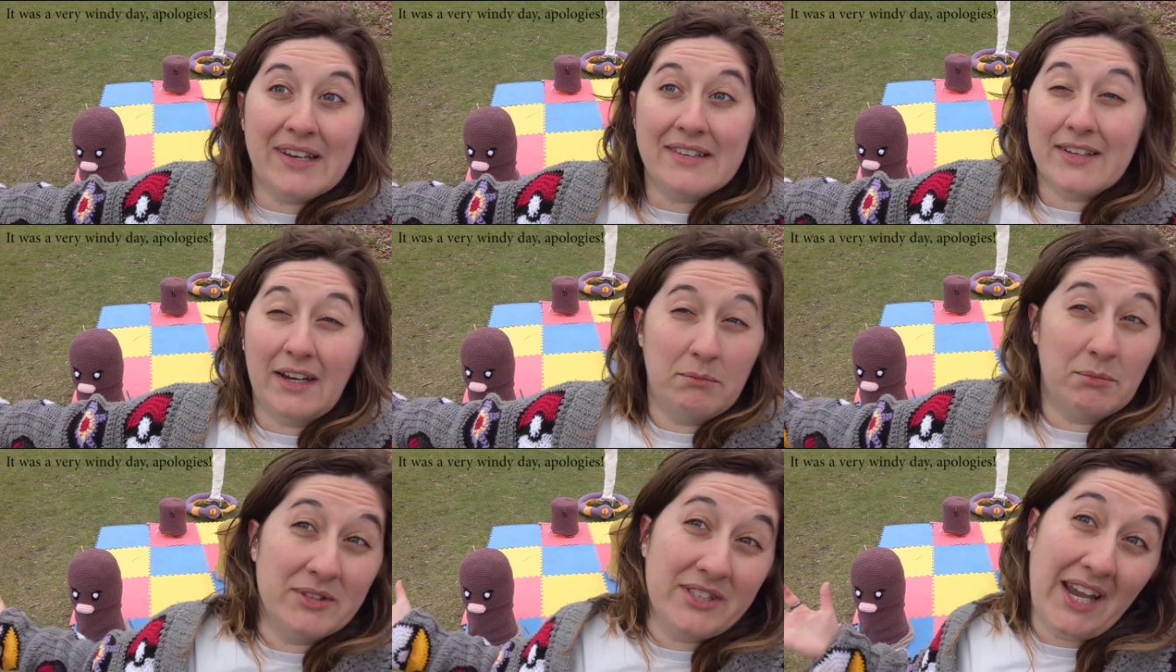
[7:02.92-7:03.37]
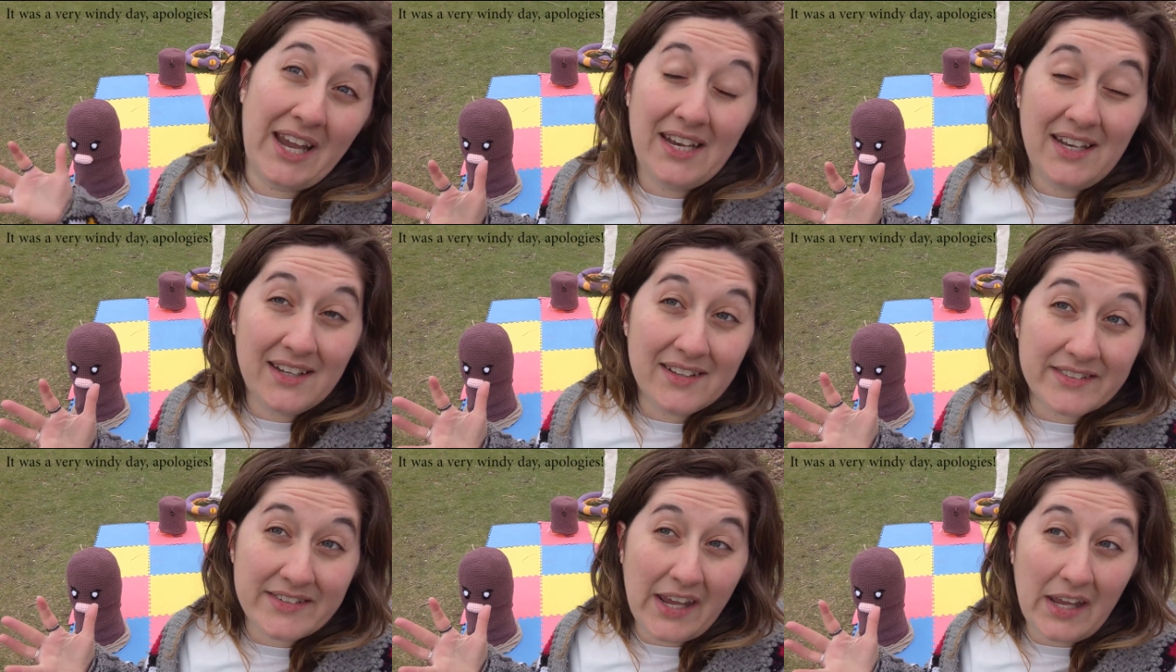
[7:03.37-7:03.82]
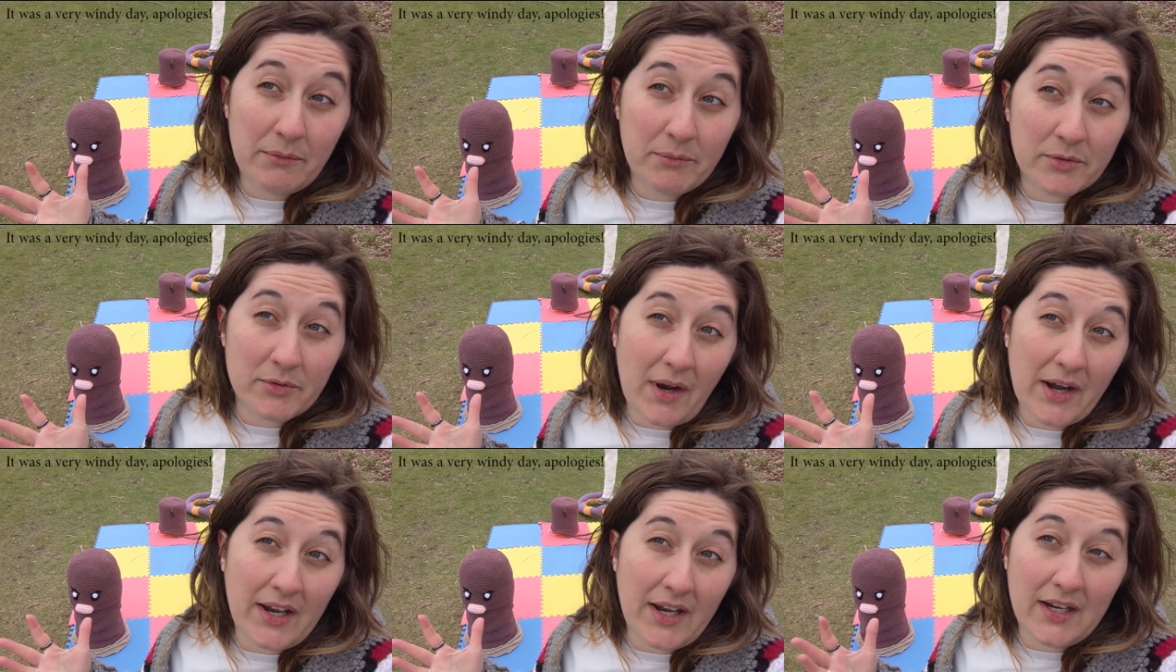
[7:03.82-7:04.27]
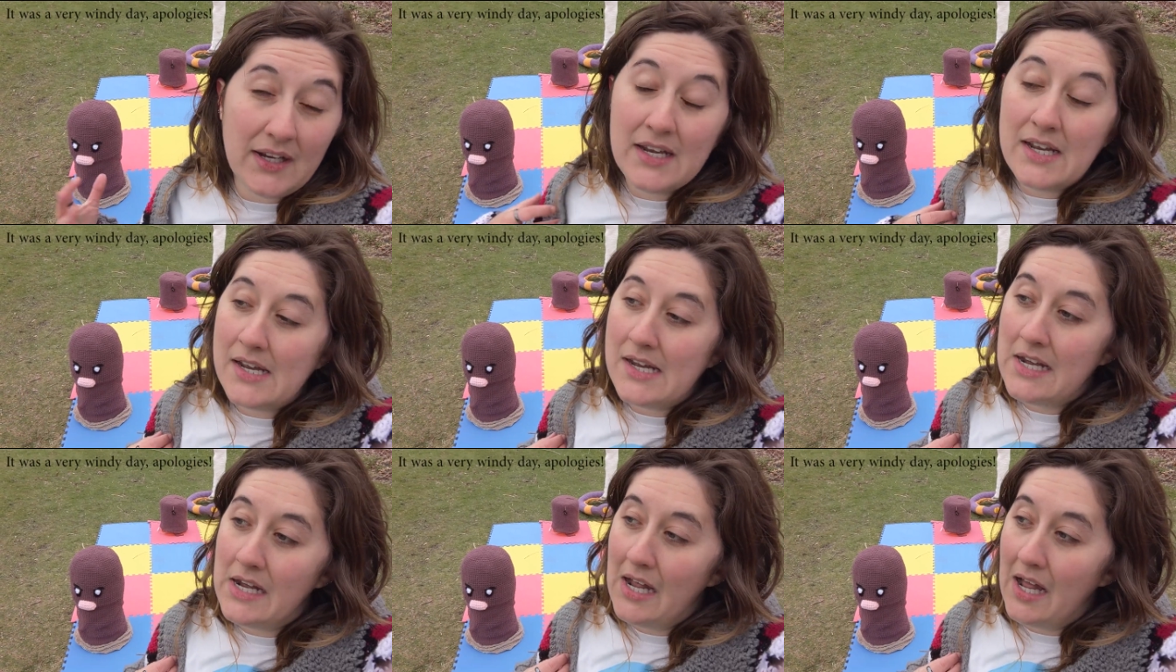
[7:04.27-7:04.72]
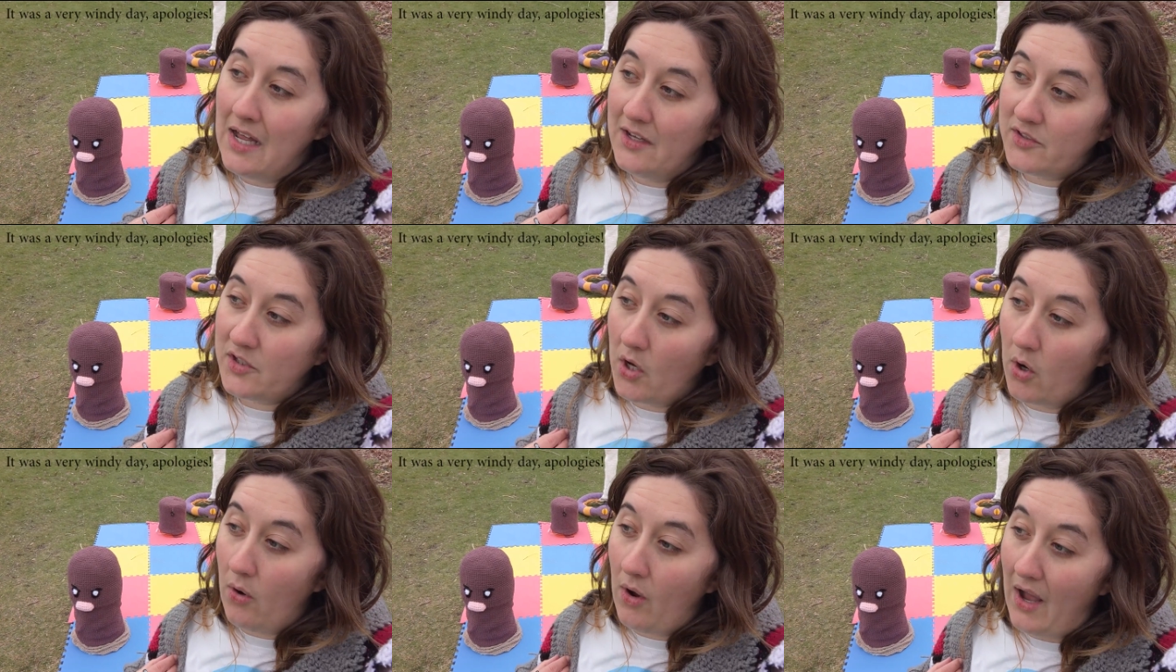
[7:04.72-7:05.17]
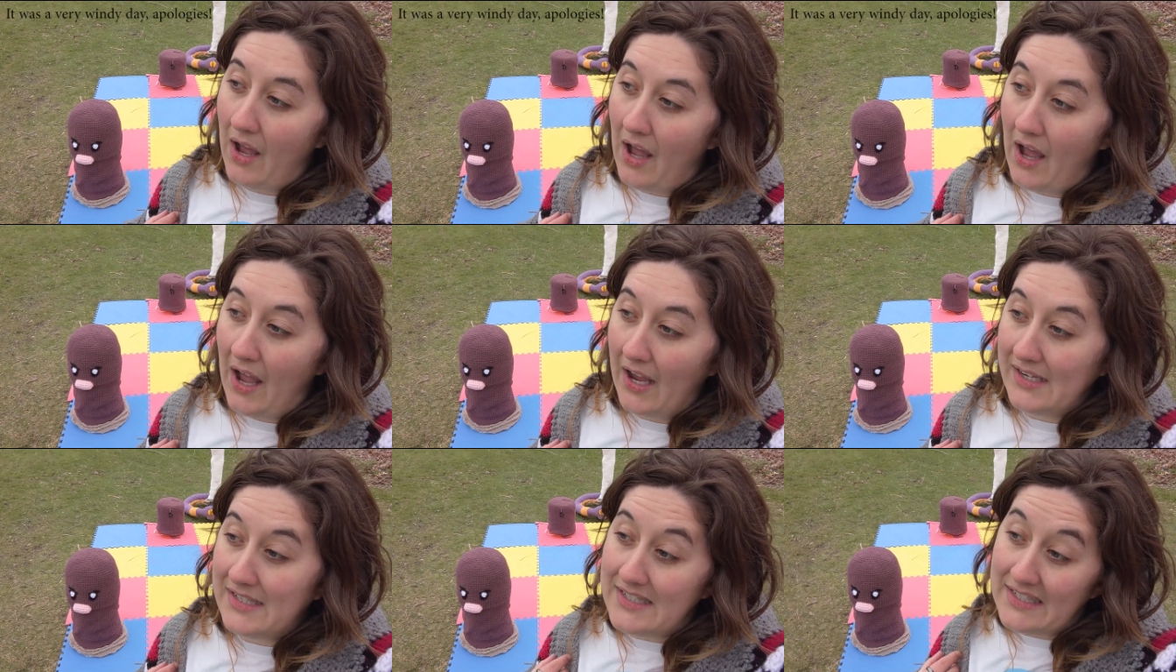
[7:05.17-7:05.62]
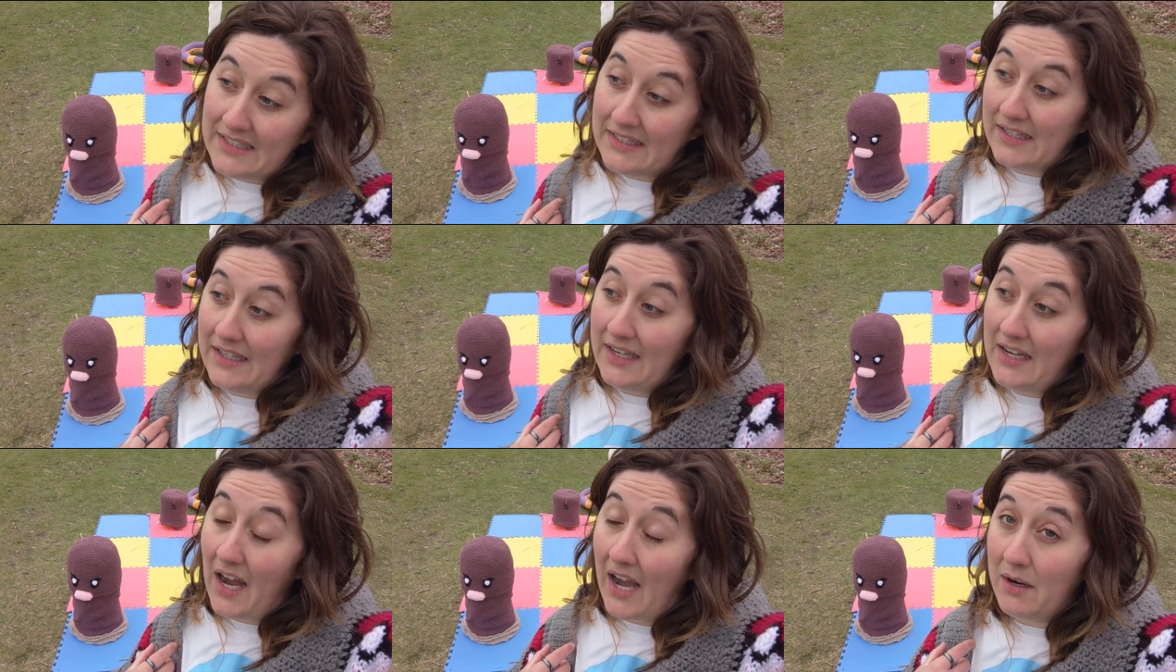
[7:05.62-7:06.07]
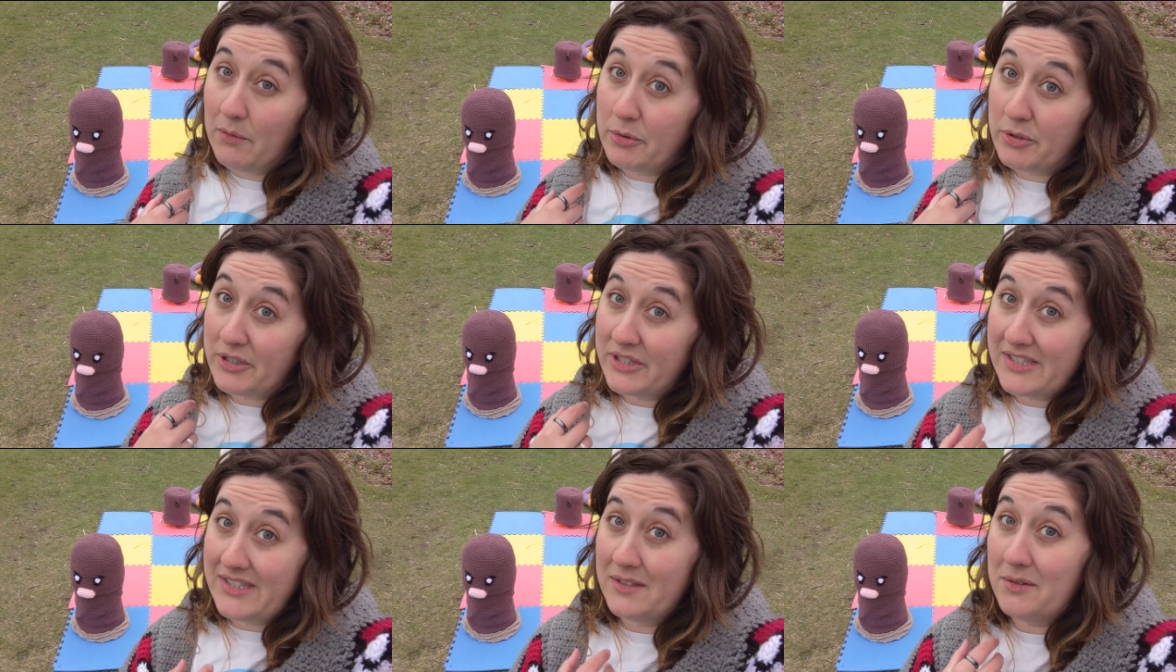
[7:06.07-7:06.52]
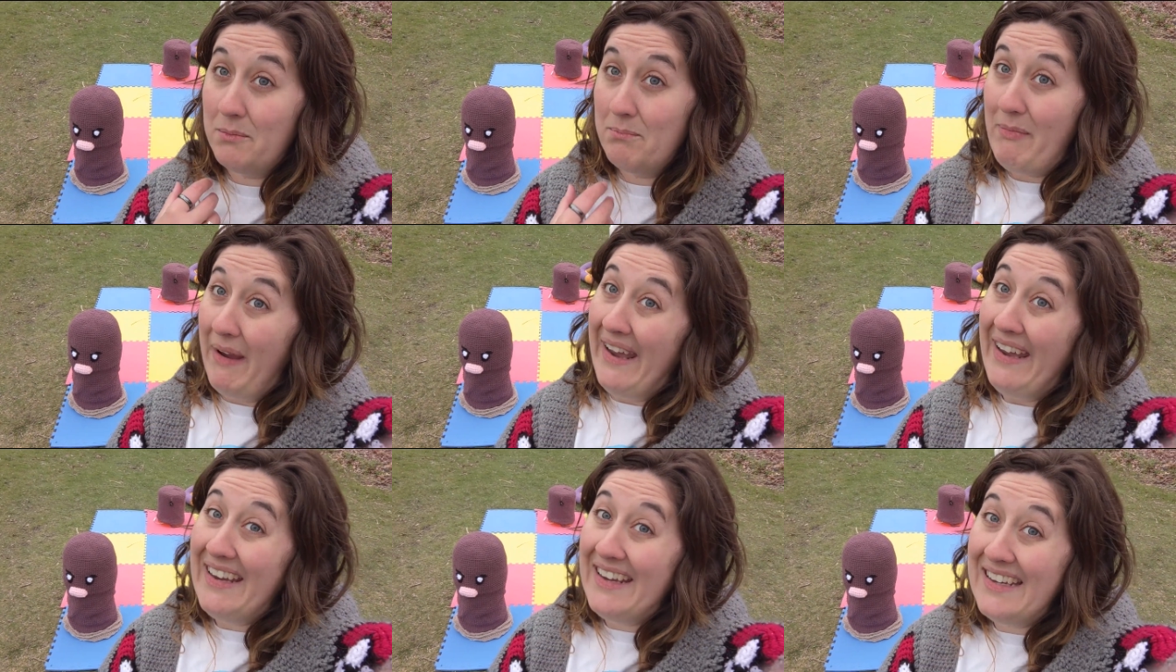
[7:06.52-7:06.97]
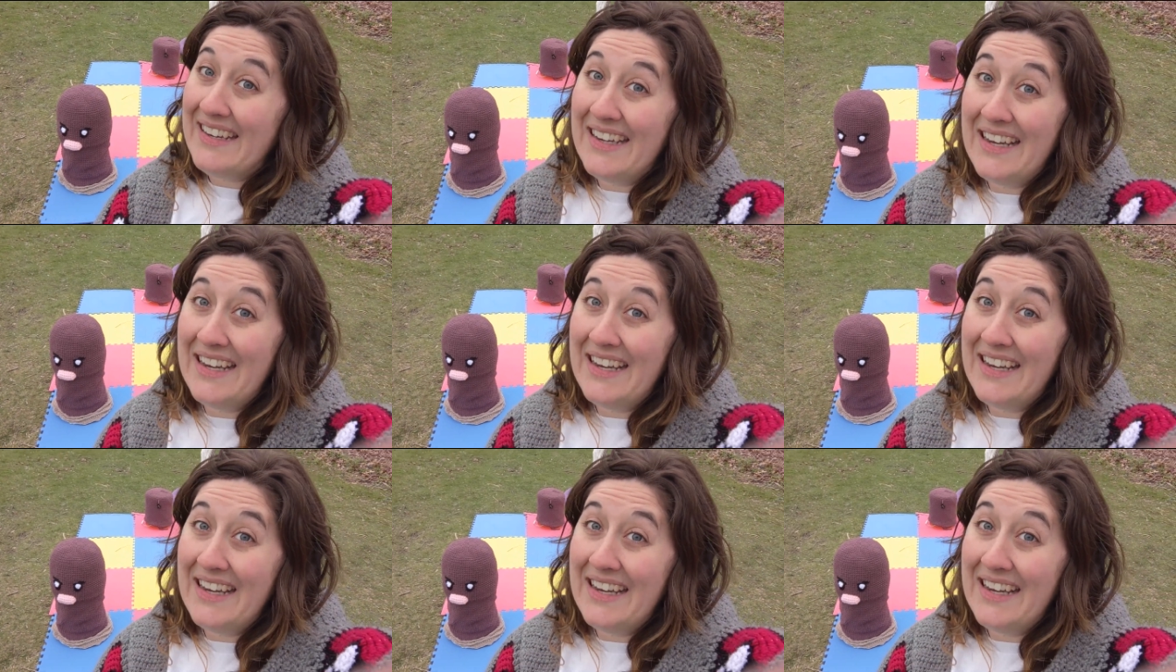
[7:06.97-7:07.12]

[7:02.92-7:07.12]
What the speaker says: simultaneous games running. So ideally I will still make